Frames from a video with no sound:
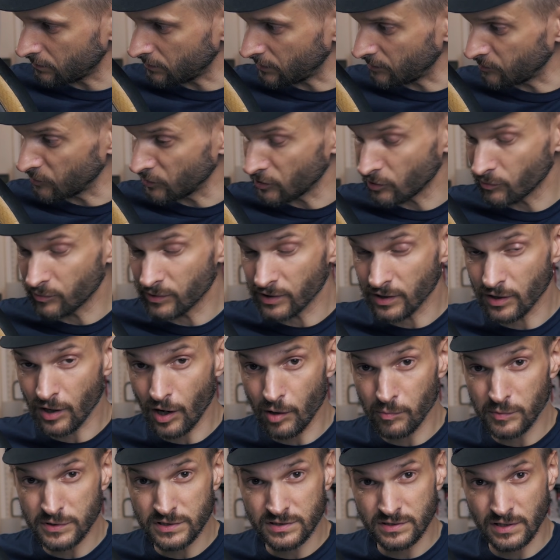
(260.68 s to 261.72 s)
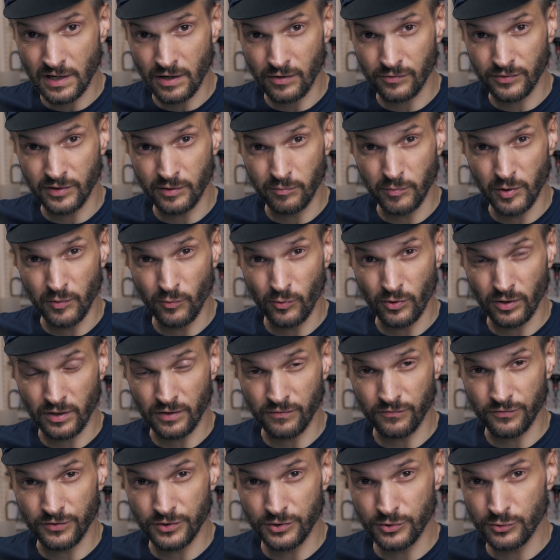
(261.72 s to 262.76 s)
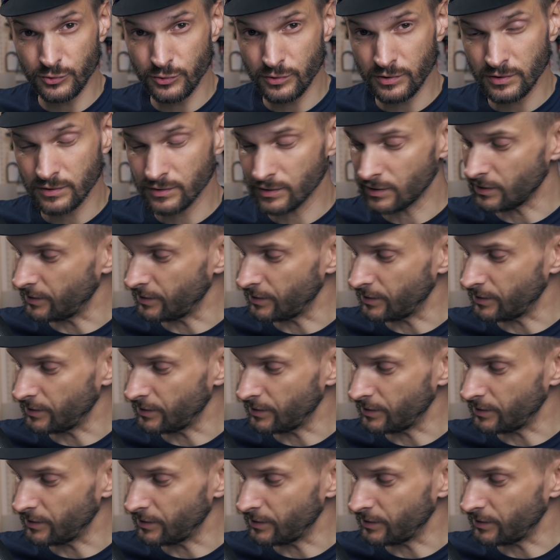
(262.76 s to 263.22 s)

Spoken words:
let me know in the comments how they've been working for you.